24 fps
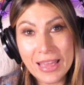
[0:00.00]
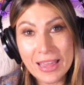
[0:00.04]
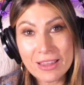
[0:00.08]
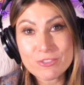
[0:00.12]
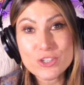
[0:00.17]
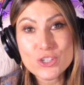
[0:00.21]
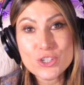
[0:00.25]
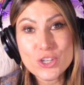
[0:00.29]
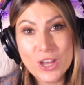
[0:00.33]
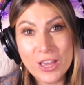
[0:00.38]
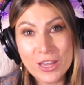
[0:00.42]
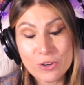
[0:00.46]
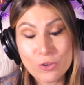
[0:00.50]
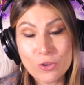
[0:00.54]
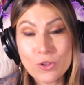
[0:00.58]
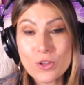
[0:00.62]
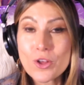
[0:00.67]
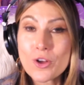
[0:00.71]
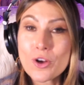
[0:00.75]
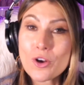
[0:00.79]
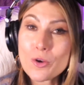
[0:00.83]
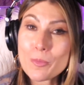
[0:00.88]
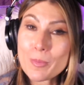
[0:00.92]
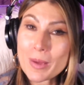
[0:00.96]
live
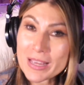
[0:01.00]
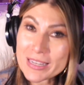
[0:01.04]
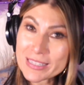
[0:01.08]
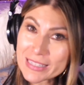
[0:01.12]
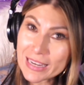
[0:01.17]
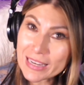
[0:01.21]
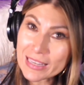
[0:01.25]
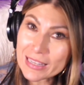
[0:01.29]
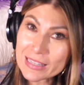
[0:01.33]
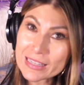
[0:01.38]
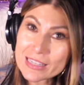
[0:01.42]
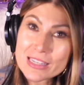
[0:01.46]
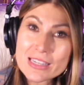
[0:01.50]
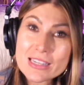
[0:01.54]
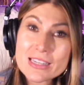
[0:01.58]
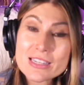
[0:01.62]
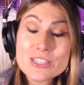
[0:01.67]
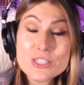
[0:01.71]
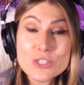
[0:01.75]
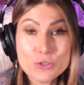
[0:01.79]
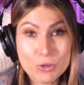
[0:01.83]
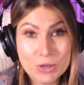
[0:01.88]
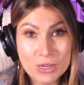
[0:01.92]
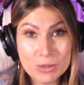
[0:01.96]
channel on my daily
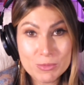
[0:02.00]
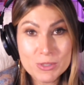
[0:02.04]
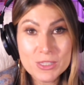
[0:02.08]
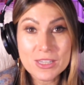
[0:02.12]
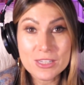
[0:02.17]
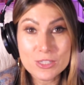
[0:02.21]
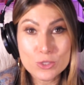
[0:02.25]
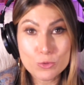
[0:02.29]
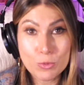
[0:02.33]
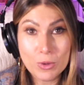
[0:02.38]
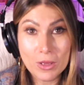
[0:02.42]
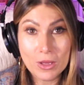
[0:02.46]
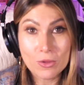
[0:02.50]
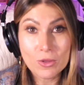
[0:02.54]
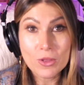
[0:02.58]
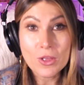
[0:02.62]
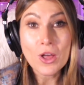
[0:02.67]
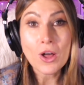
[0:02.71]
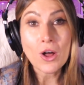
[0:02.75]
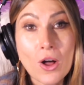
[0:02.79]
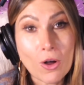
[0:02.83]
streams as well.